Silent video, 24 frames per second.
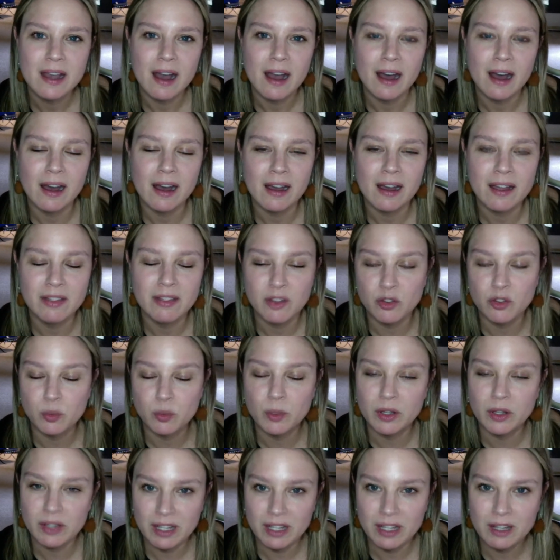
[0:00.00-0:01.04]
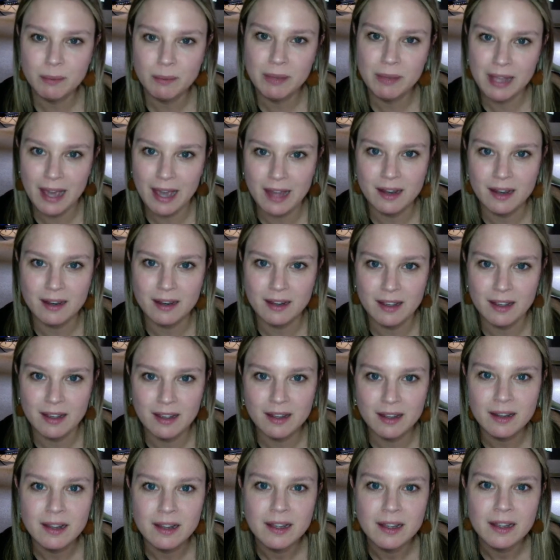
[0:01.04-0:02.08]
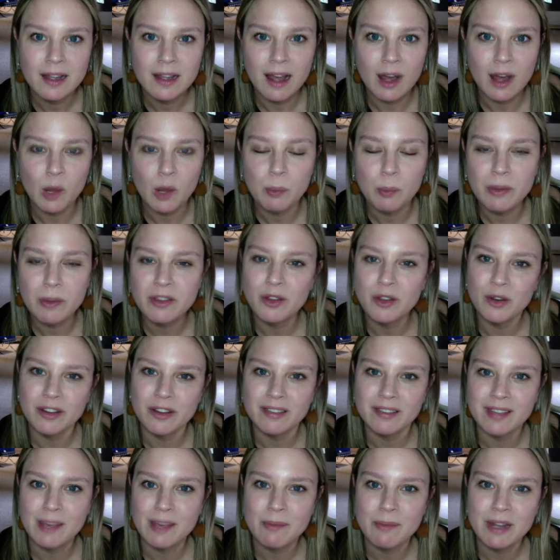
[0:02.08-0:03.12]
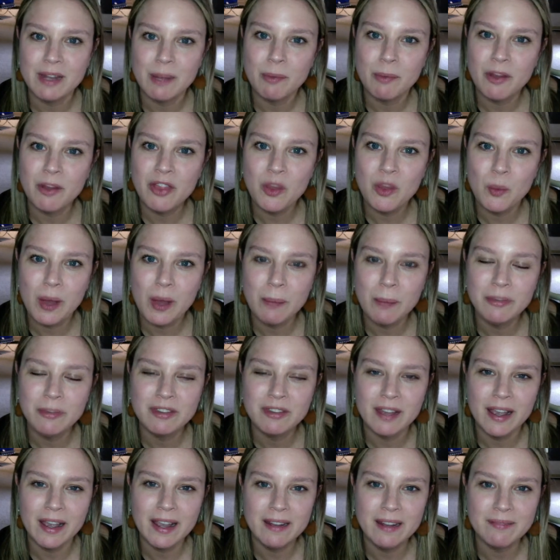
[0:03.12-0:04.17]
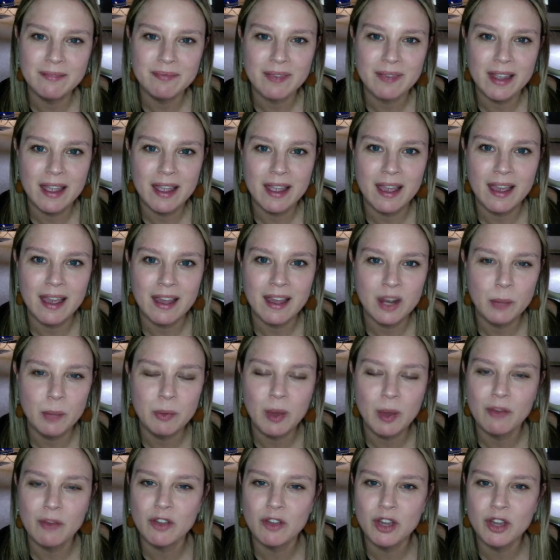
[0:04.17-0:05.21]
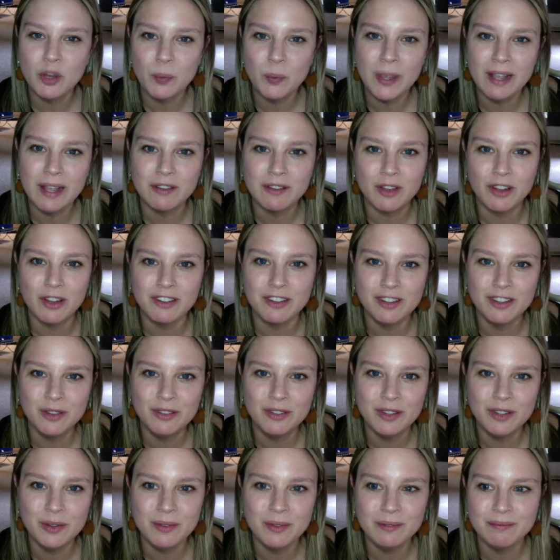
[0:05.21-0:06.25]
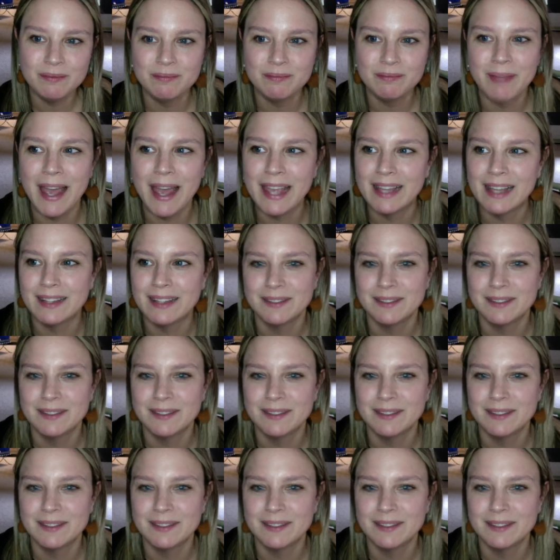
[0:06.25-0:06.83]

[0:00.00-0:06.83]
And those will need to be edited. I'll put your assignment up on the website, and hope you have a good week. Talk to you soon. Bye.